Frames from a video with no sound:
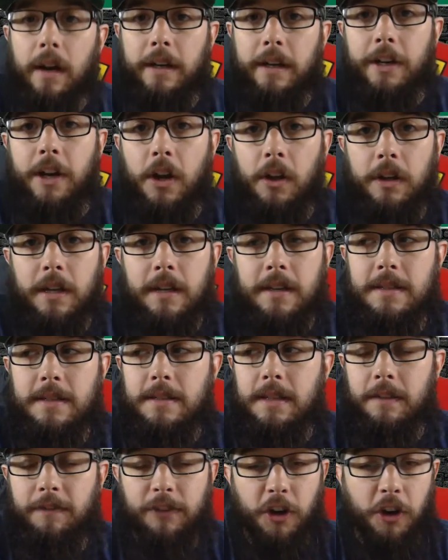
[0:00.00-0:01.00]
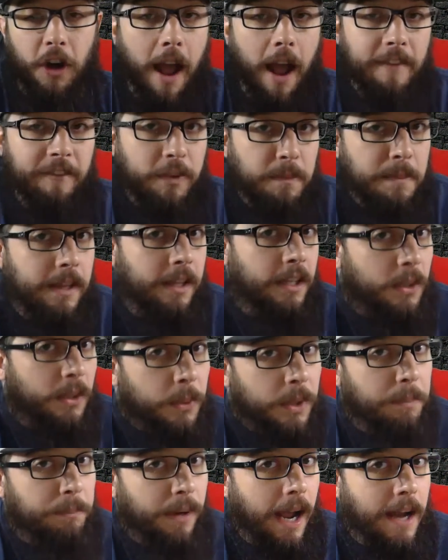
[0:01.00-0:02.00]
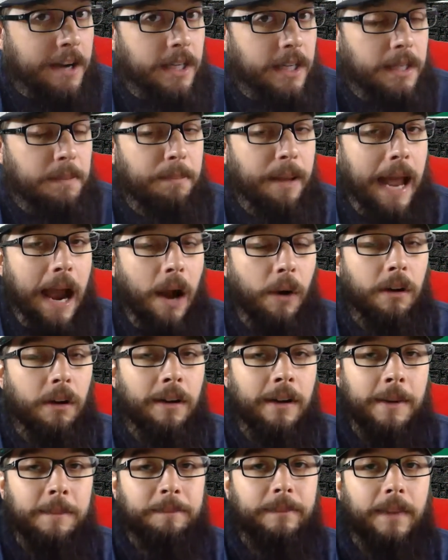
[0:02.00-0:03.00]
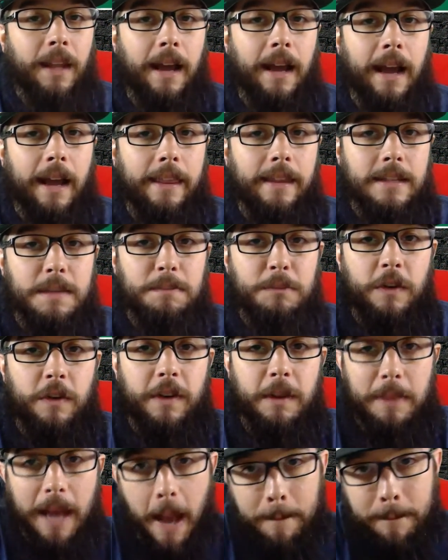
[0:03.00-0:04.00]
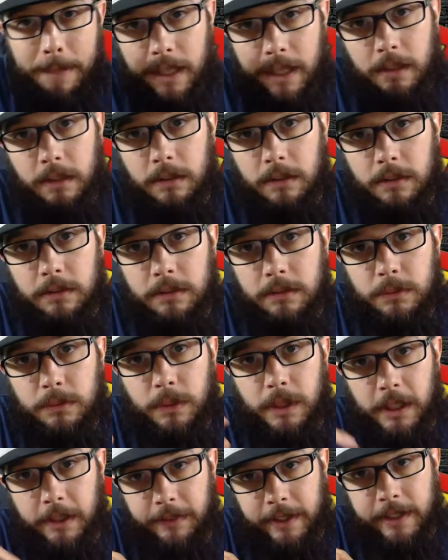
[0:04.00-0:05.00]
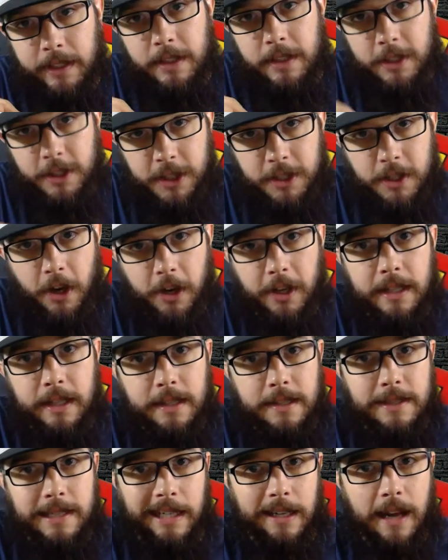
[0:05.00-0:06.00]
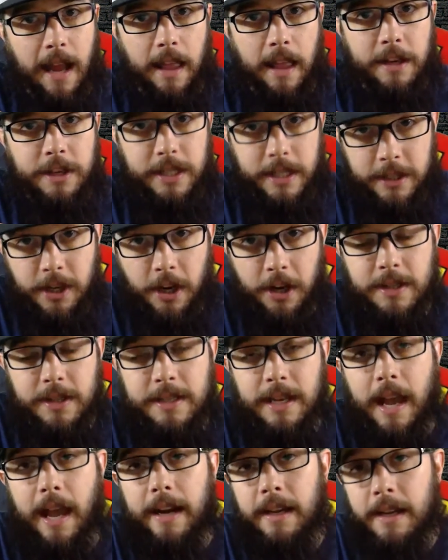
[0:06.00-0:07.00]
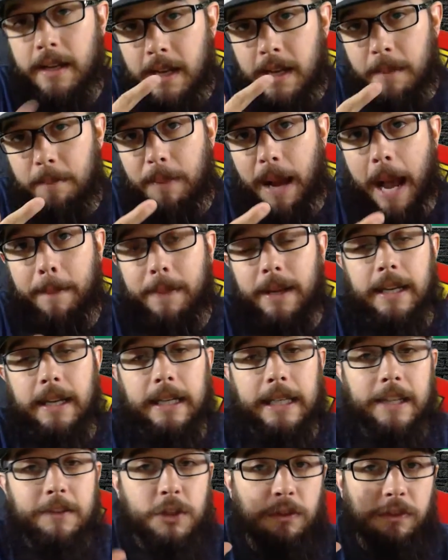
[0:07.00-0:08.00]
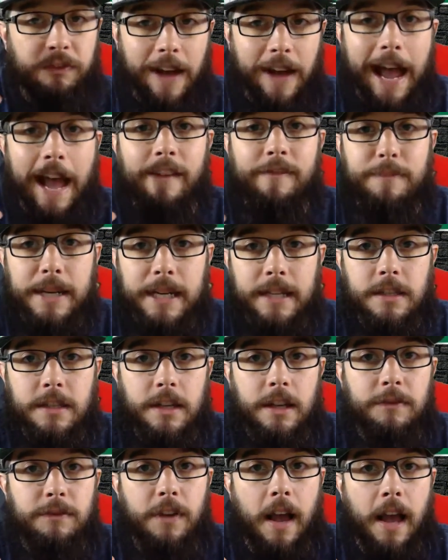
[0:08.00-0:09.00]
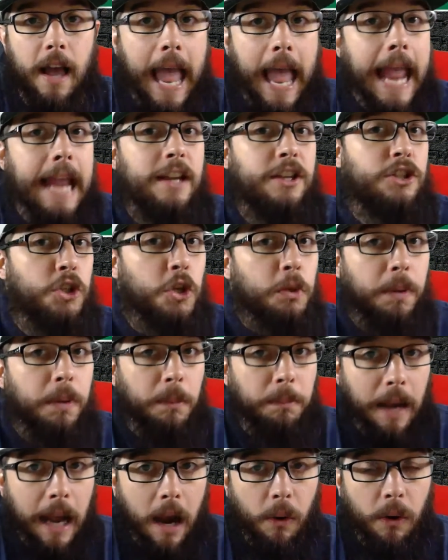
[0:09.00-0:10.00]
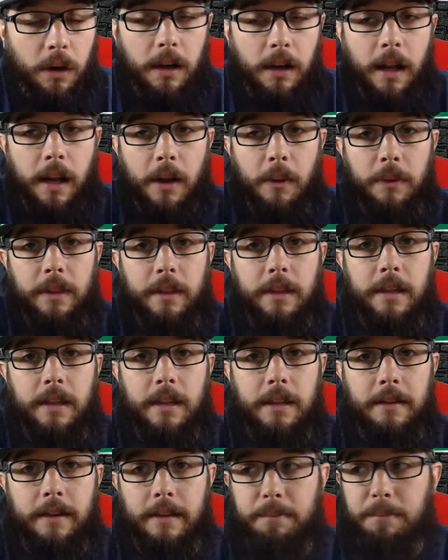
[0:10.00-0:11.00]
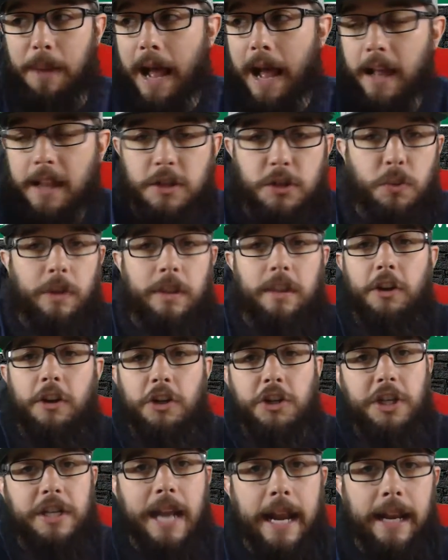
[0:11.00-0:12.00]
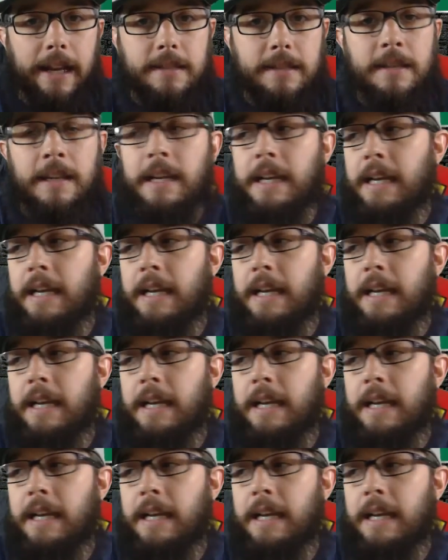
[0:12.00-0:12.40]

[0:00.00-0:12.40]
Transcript: Because if you're unfamiliar with Project Power, it is a movie about a pill where if you turn it, it's technology. It turns on, pop it in, it gives you 5 minutes of a superpower. It bonds with your genetics.